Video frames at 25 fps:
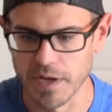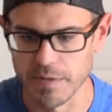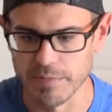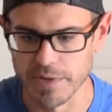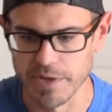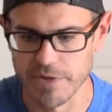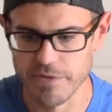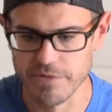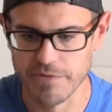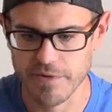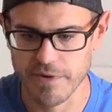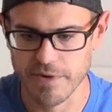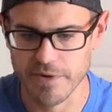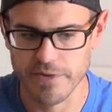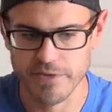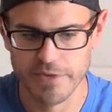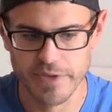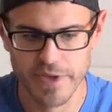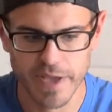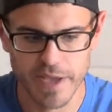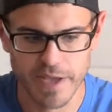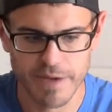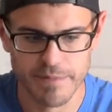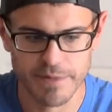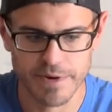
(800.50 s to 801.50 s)
As far as
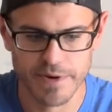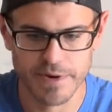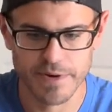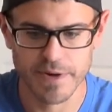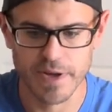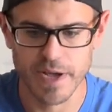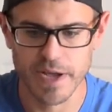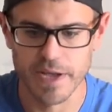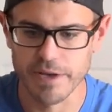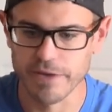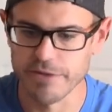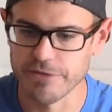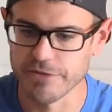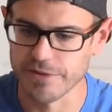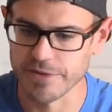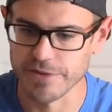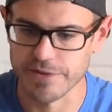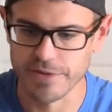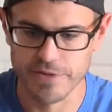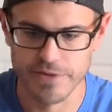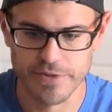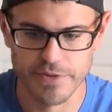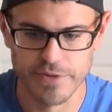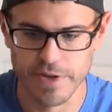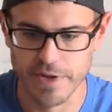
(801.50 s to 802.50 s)
camber, I usually
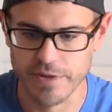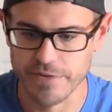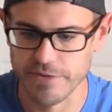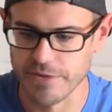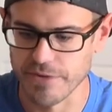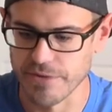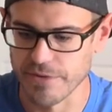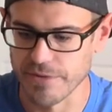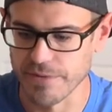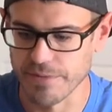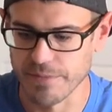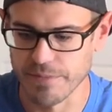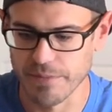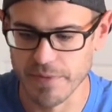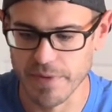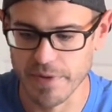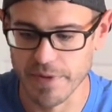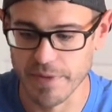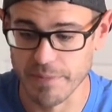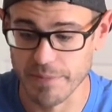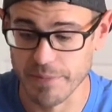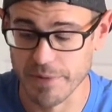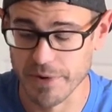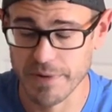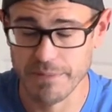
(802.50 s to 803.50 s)
just stick to
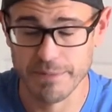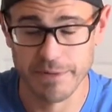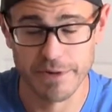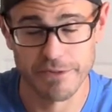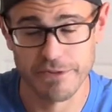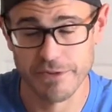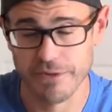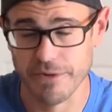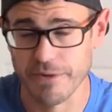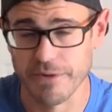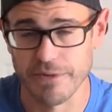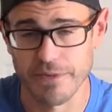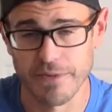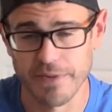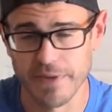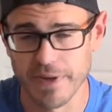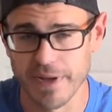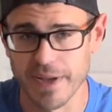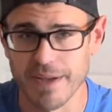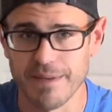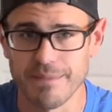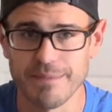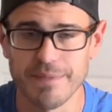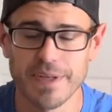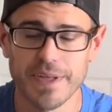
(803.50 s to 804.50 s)
pretty much all the
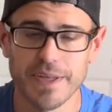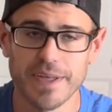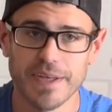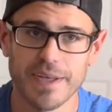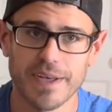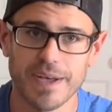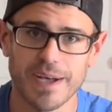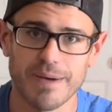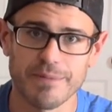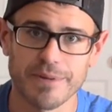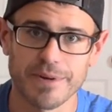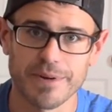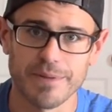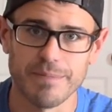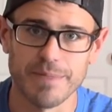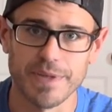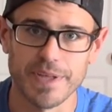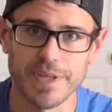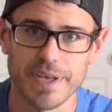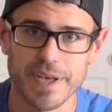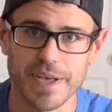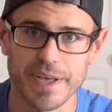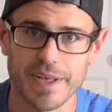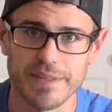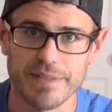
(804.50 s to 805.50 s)
time. I'm going to
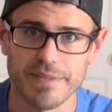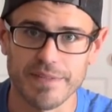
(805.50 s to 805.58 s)
be at